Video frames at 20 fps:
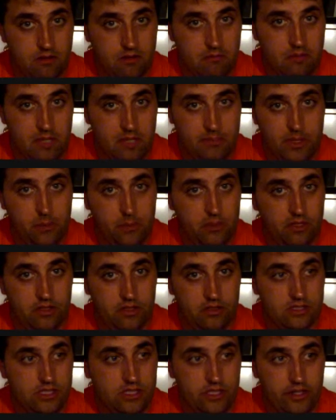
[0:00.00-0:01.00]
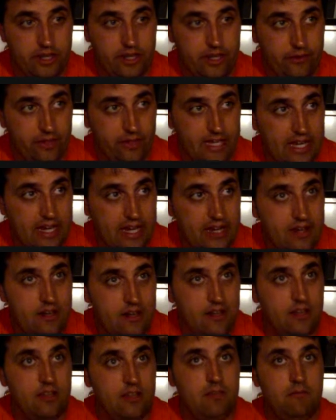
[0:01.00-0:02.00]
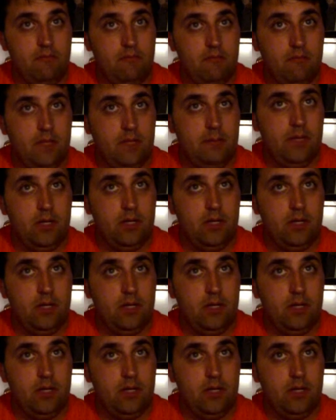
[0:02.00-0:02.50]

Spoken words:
Maybe we'll see you here again. Maybe